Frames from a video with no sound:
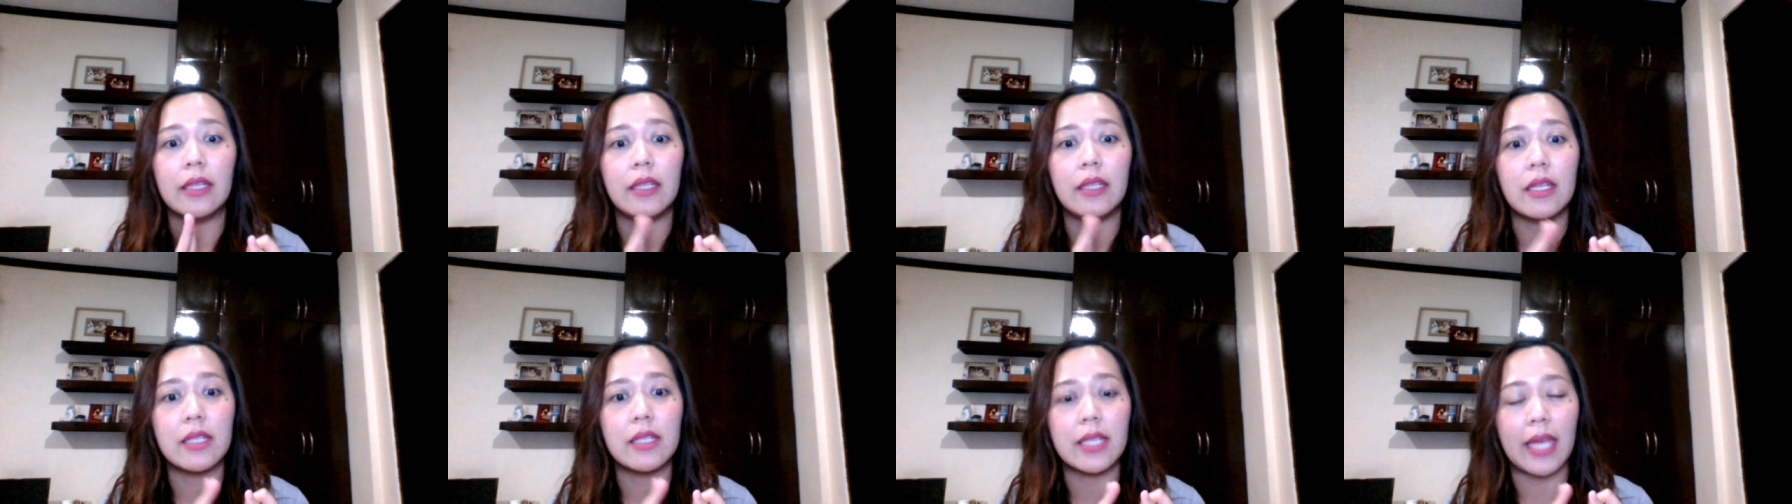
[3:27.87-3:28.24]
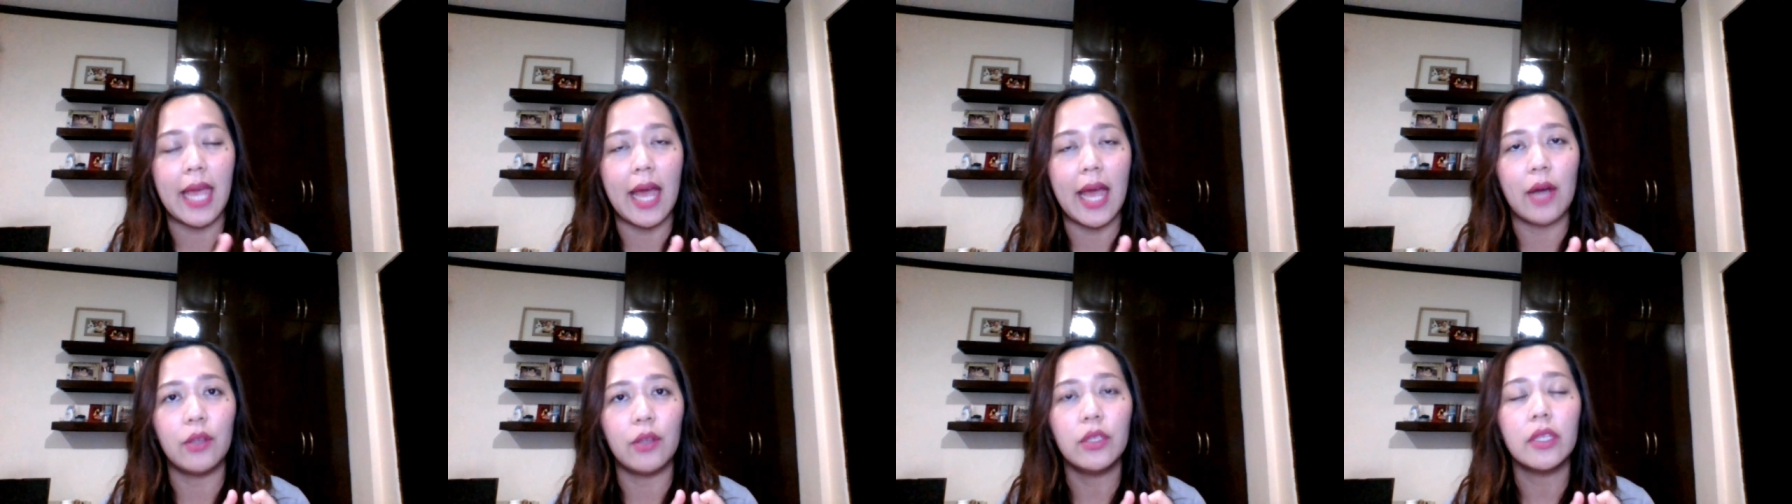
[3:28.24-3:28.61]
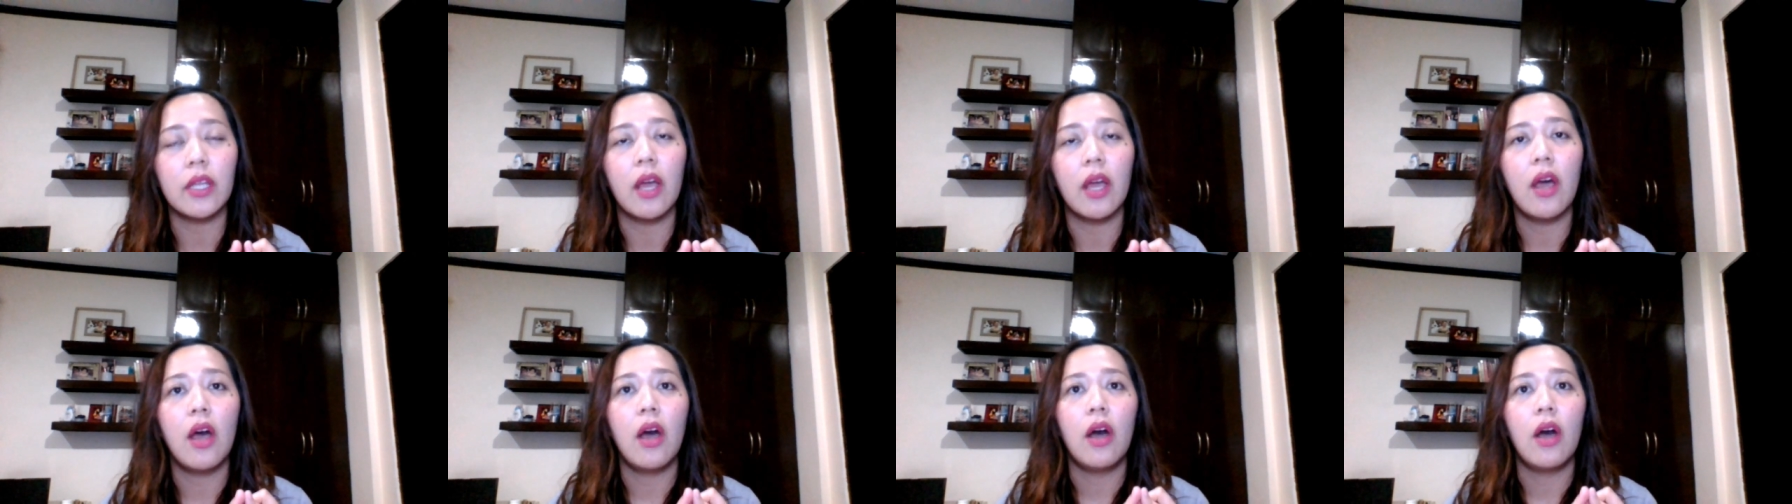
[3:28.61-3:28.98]

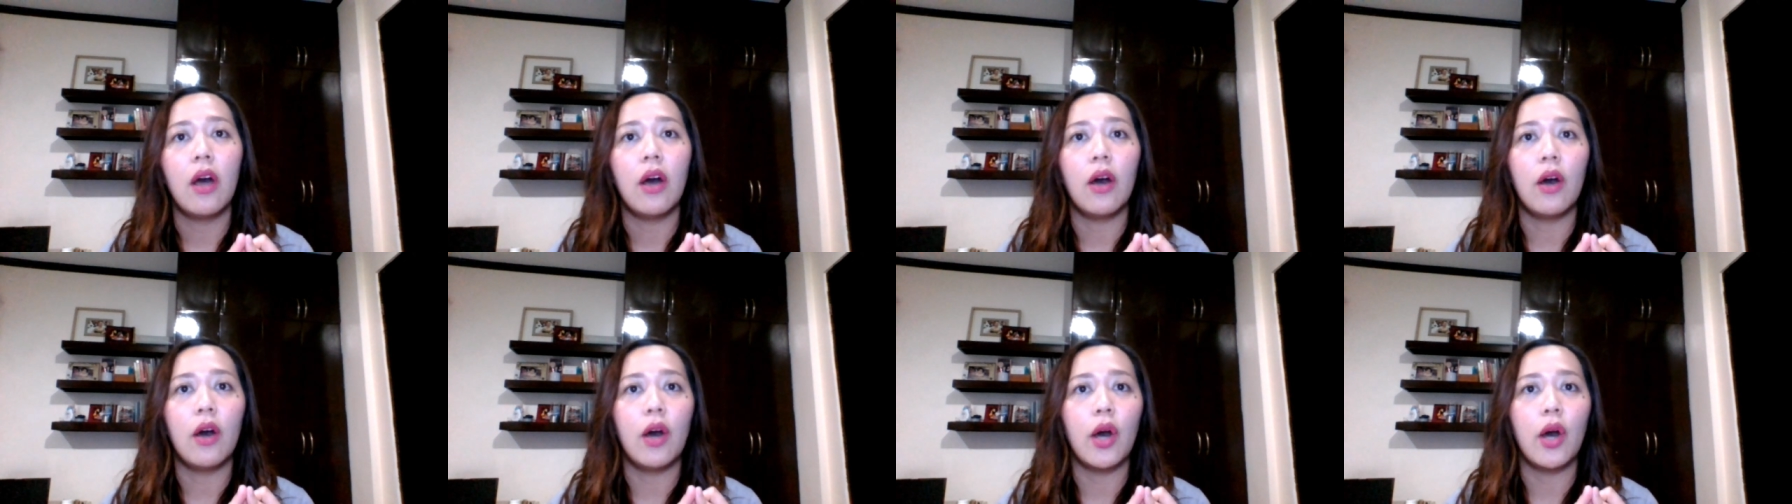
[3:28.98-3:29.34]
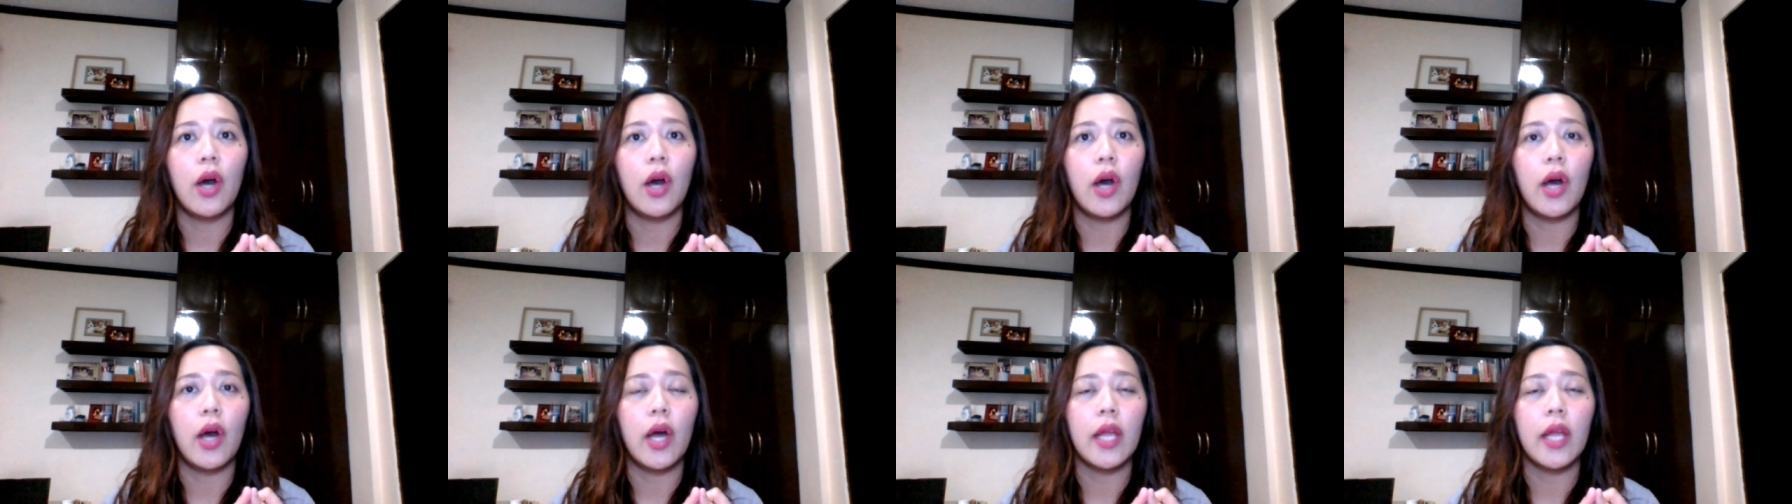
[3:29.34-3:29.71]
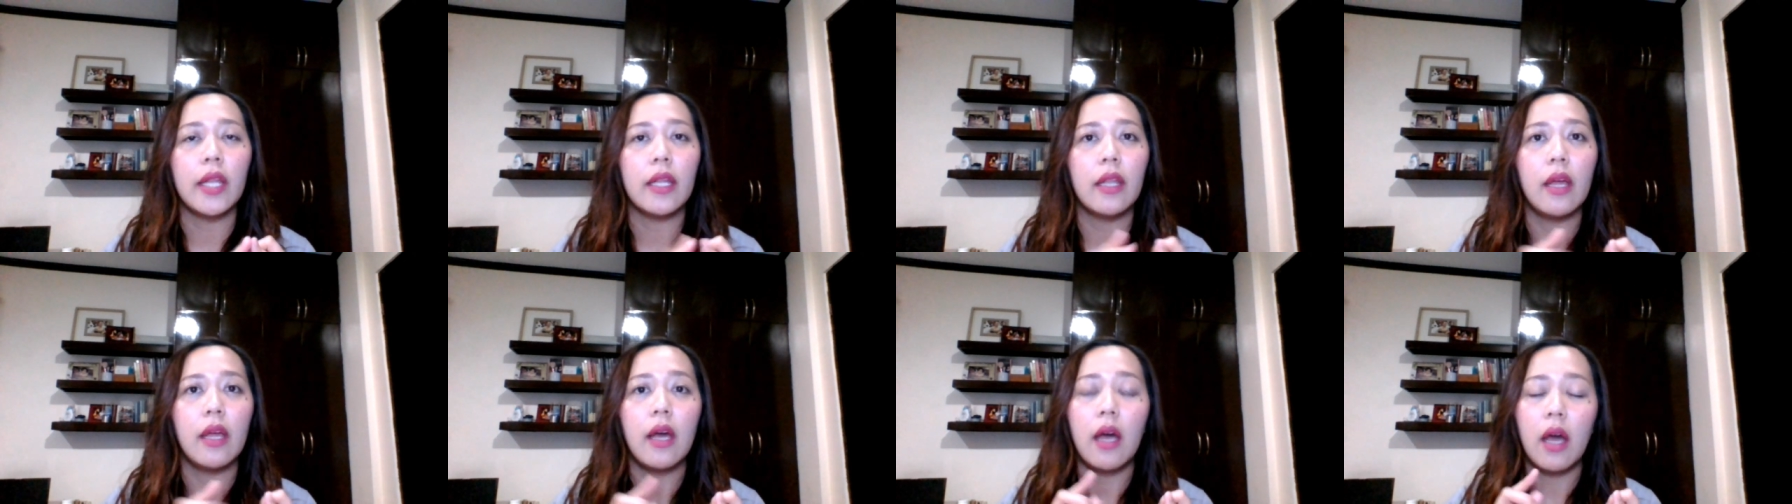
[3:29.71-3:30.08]
discount
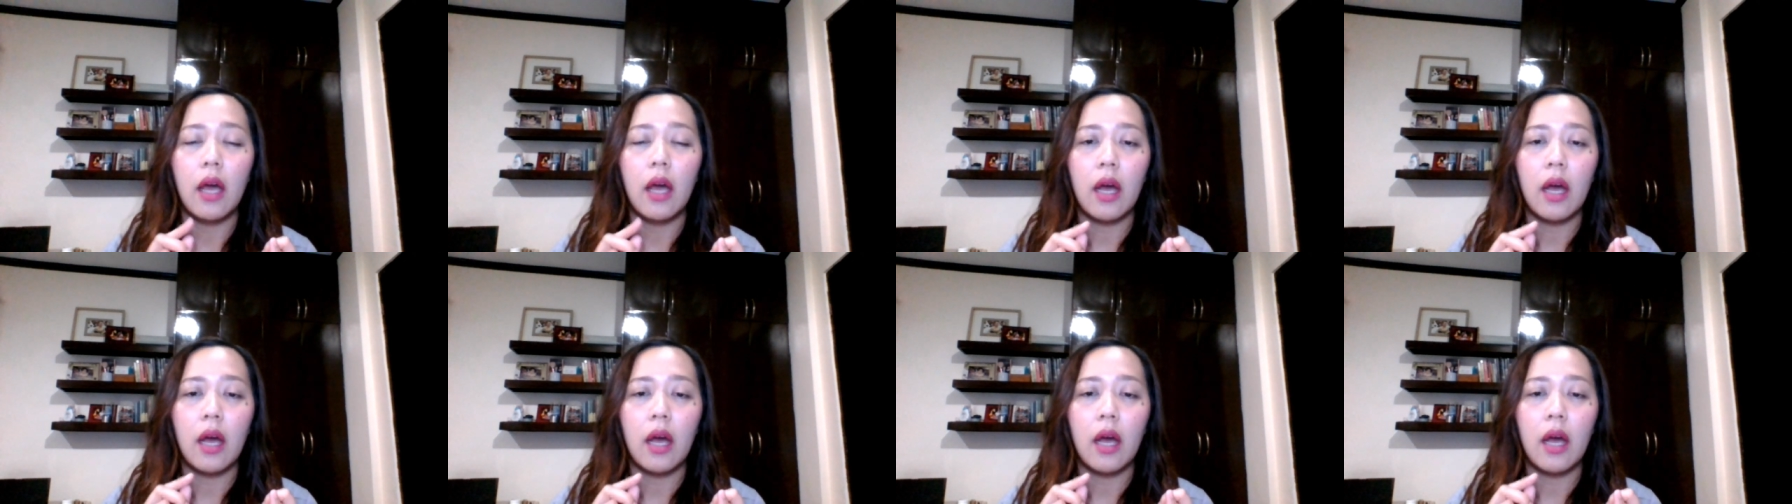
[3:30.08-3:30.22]
on